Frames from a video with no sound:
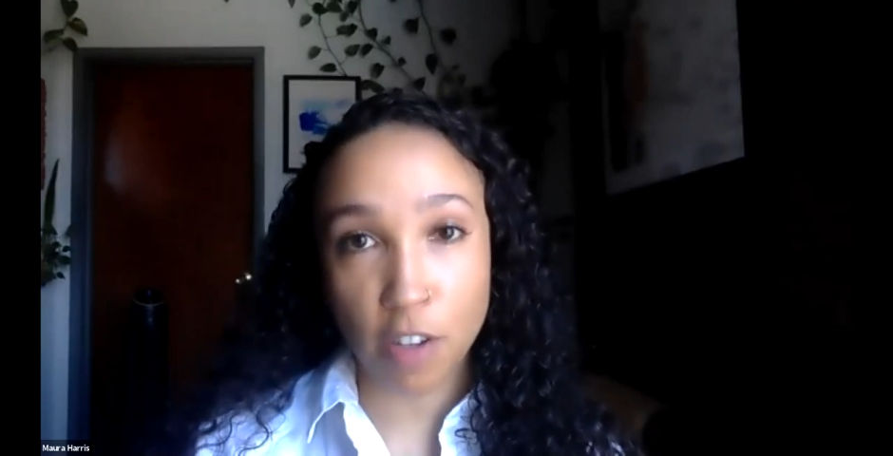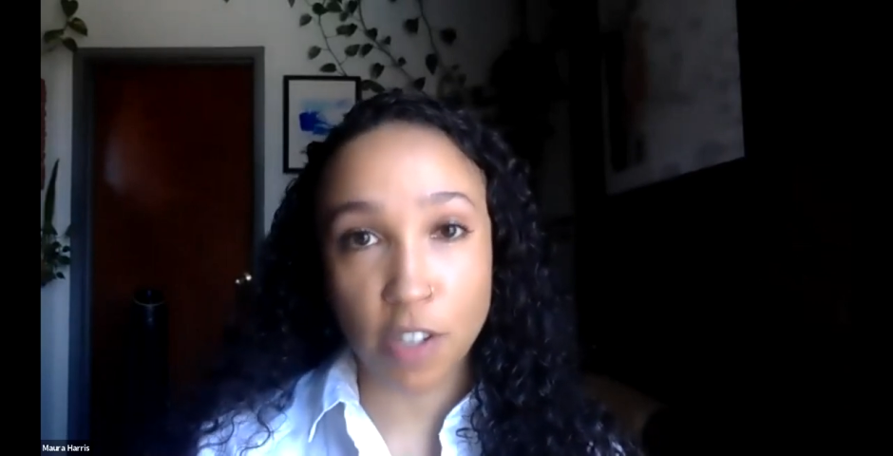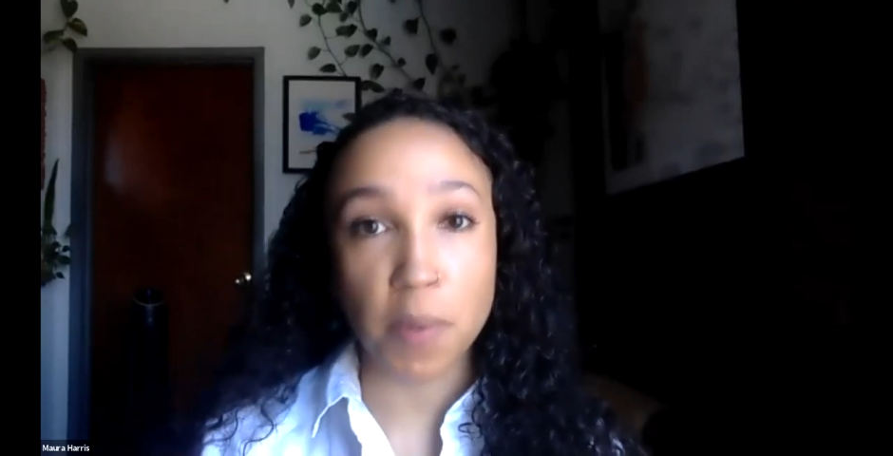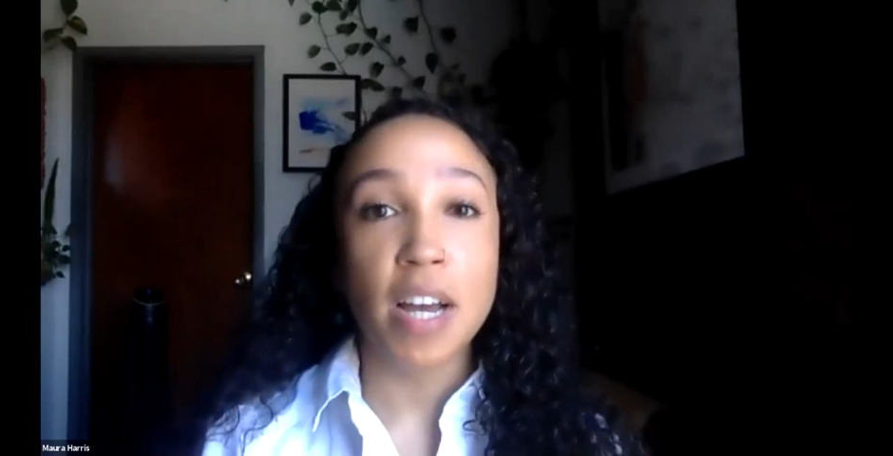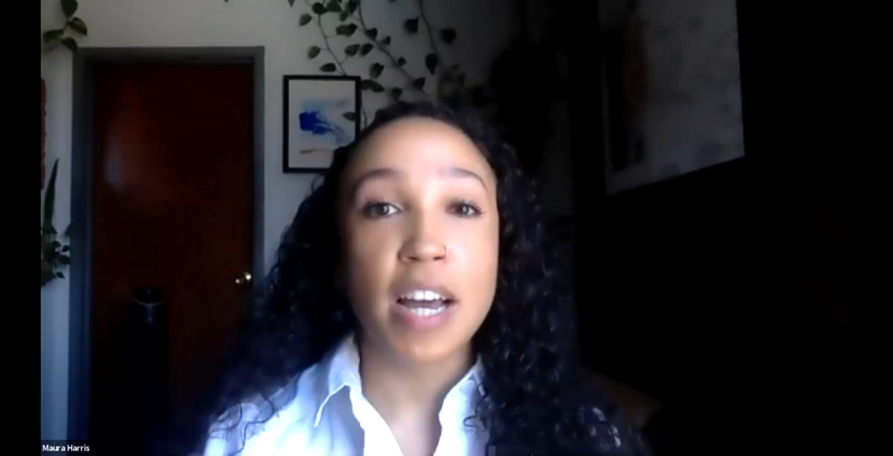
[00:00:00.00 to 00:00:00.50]

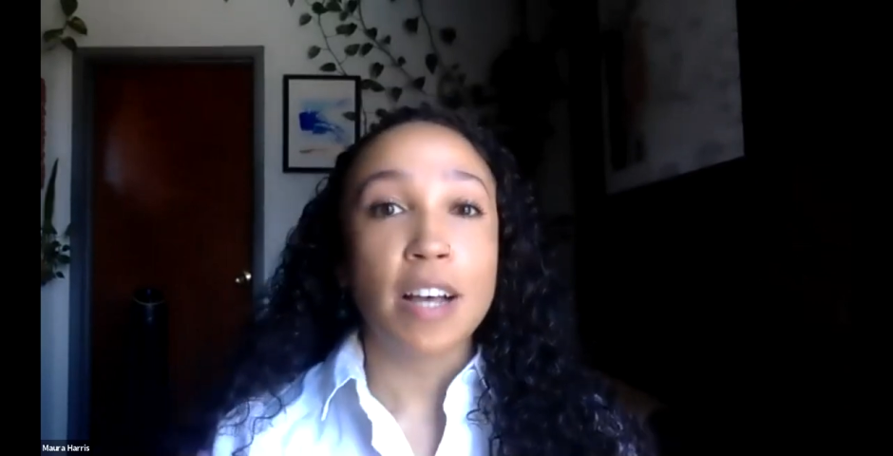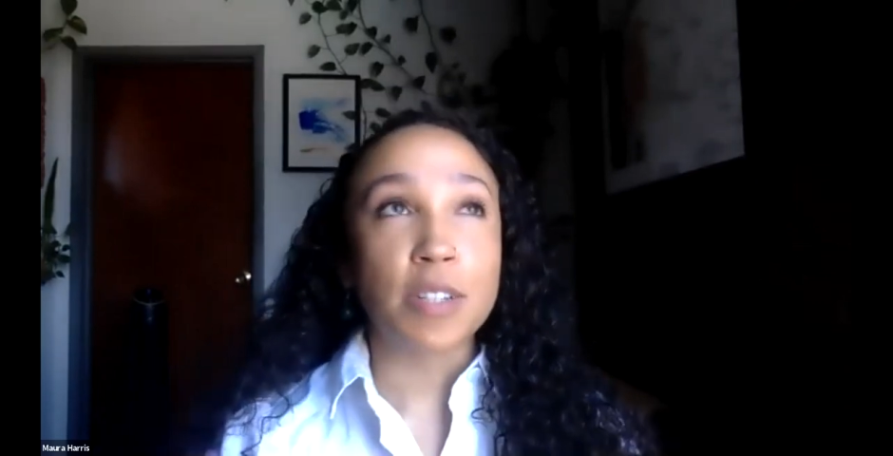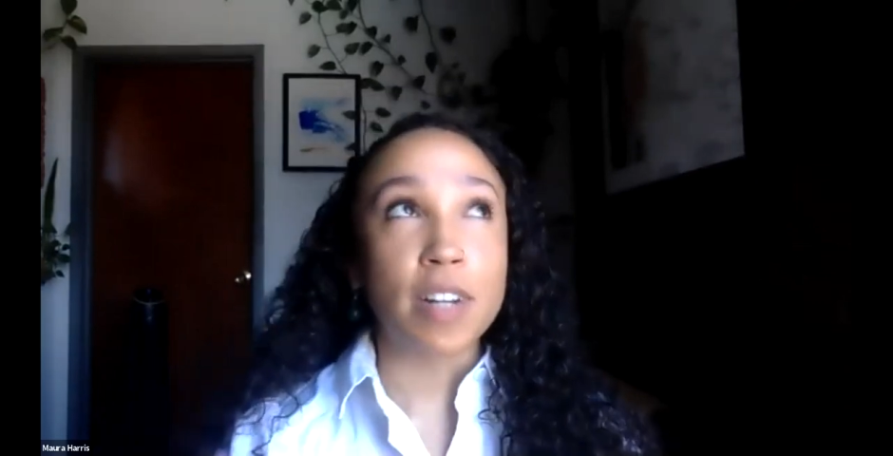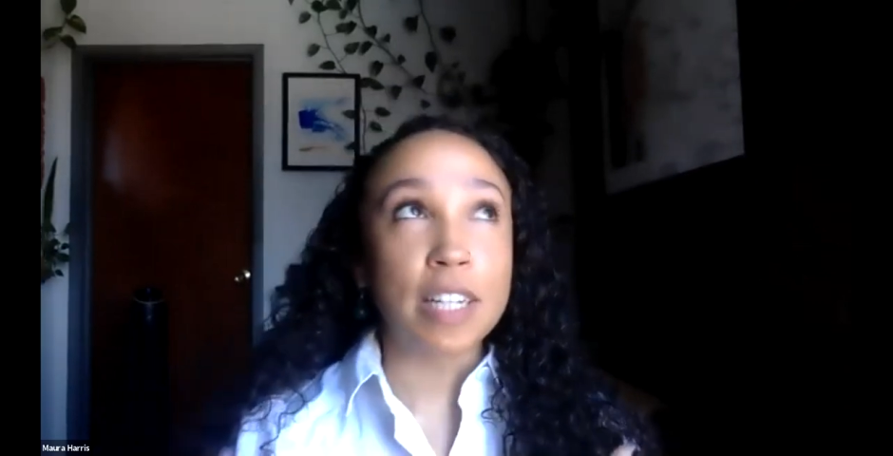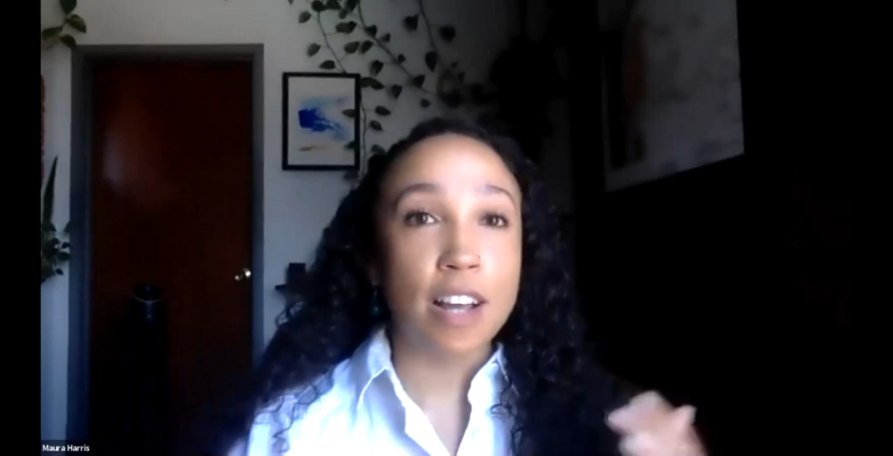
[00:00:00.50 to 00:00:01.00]

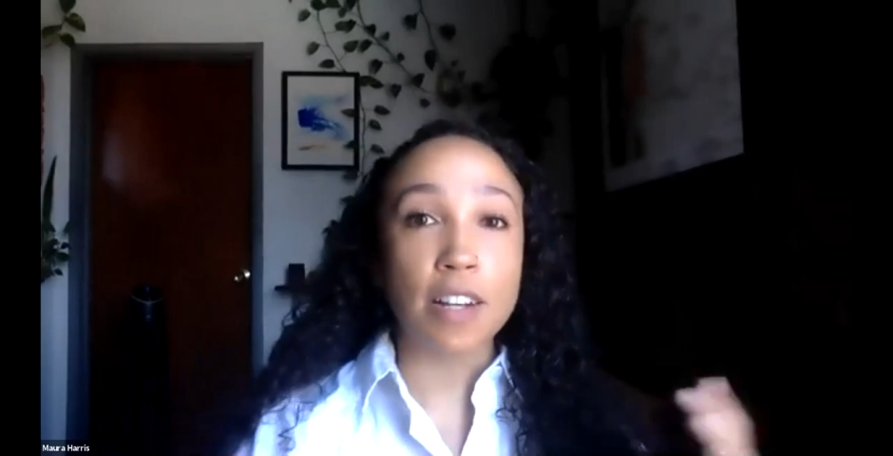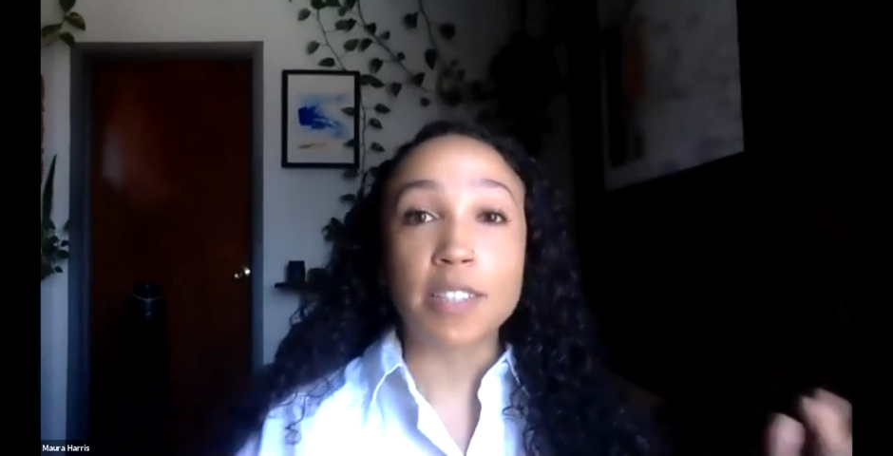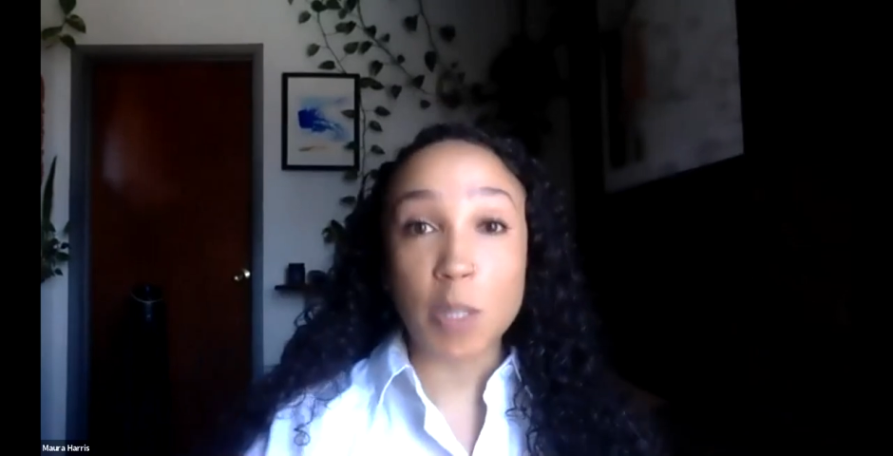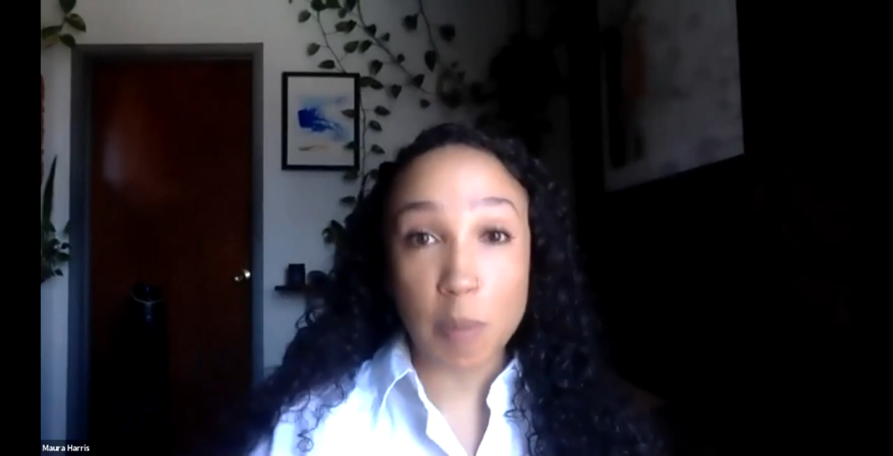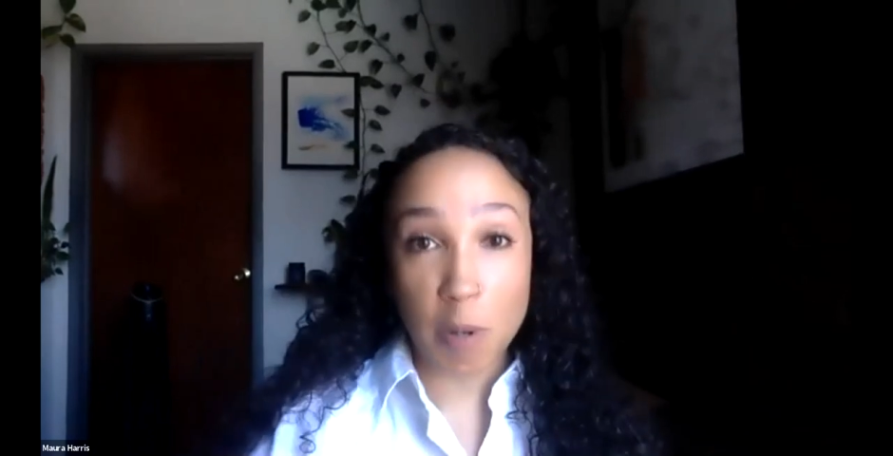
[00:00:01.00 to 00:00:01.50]
So let's talk a
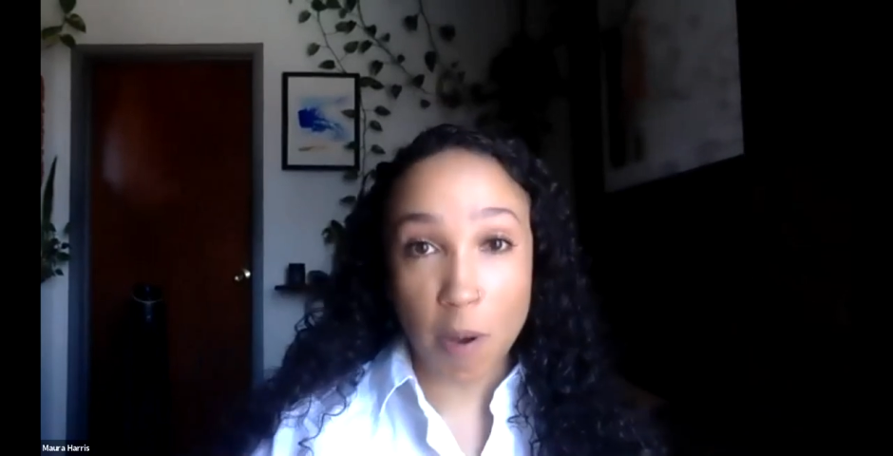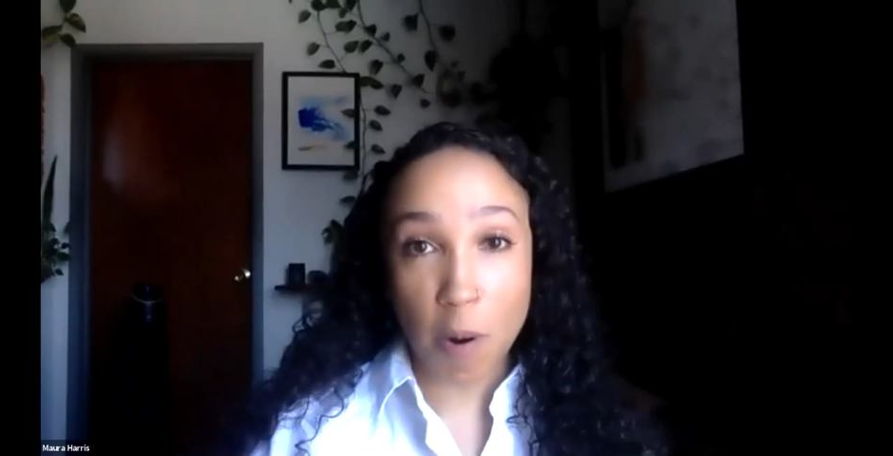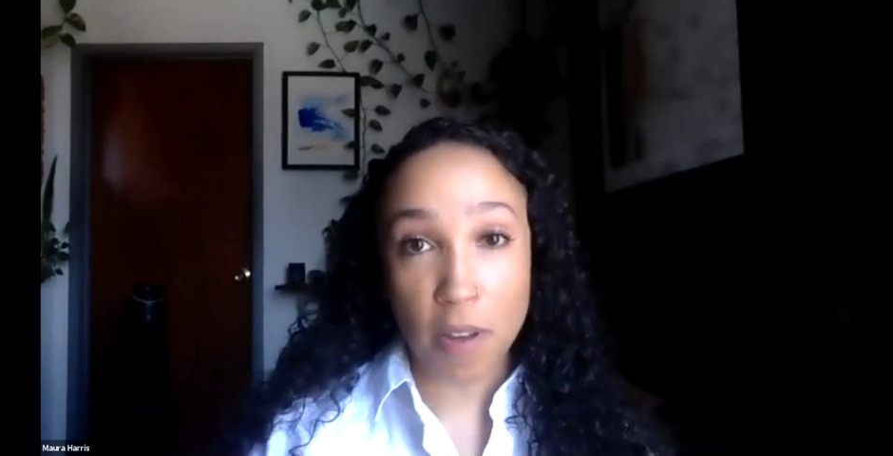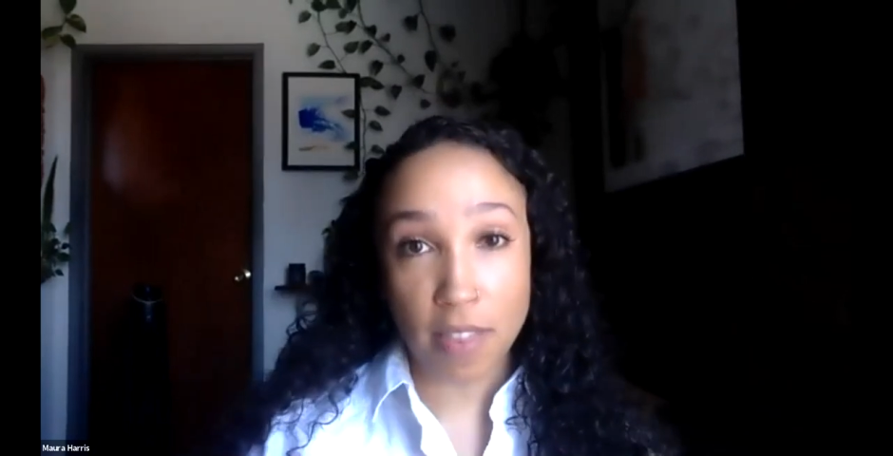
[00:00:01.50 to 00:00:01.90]
little bit about what